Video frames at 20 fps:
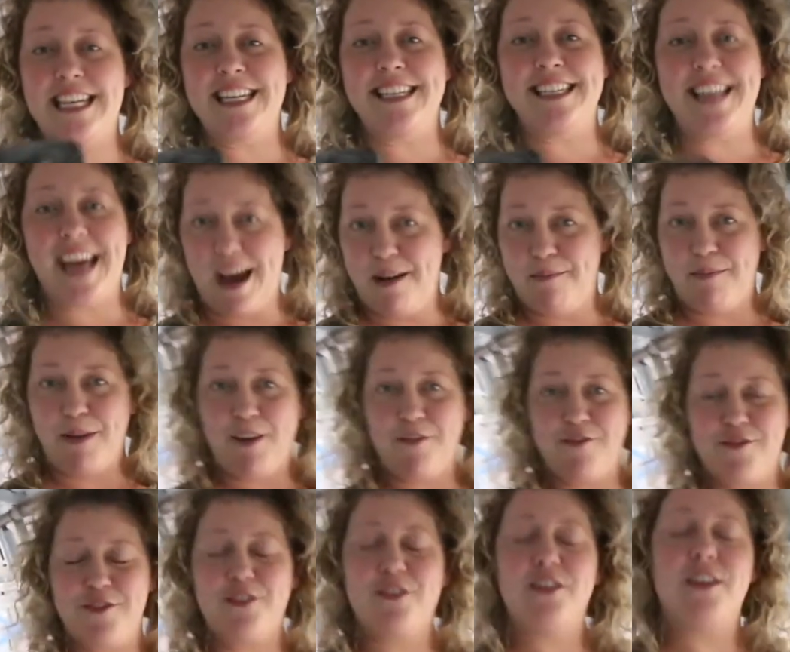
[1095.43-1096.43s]
a nap
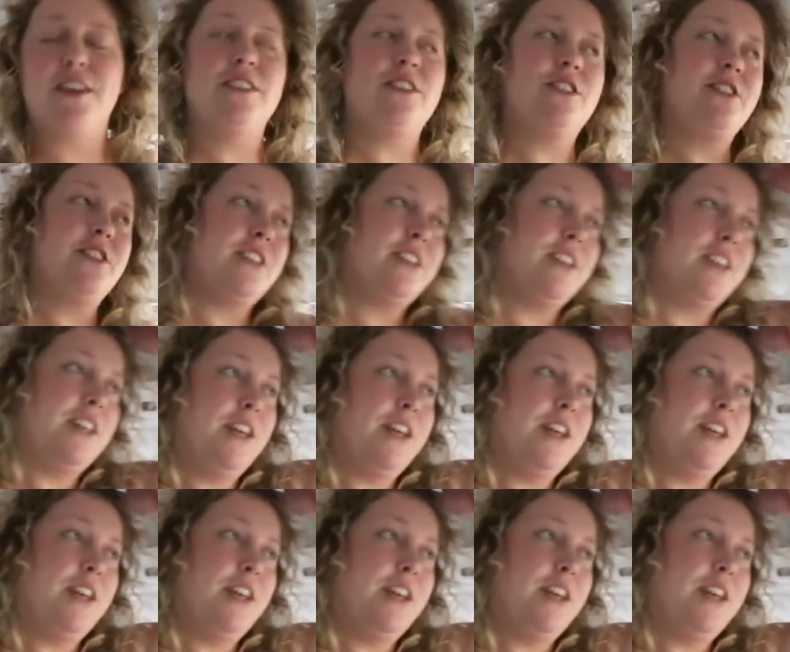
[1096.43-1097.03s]
after lunch